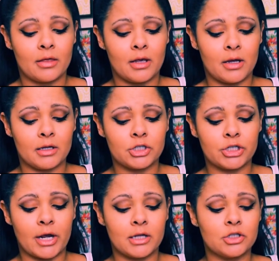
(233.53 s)
The
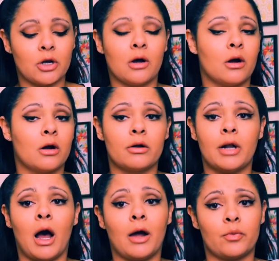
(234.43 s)
shades are
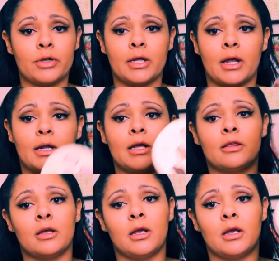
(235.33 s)
not really
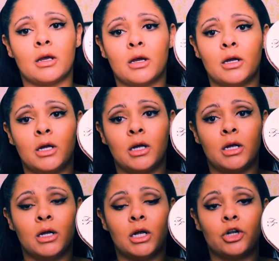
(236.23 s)
anything
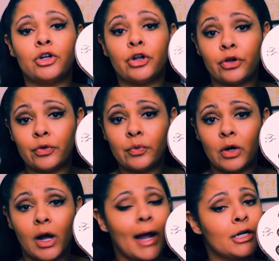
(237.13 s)

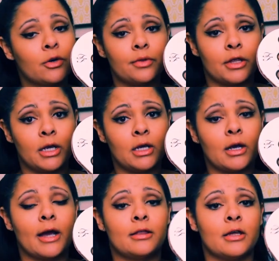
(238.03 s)
new, I don't think.
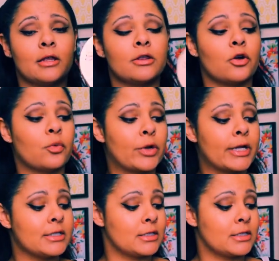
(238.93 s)
I think that they're really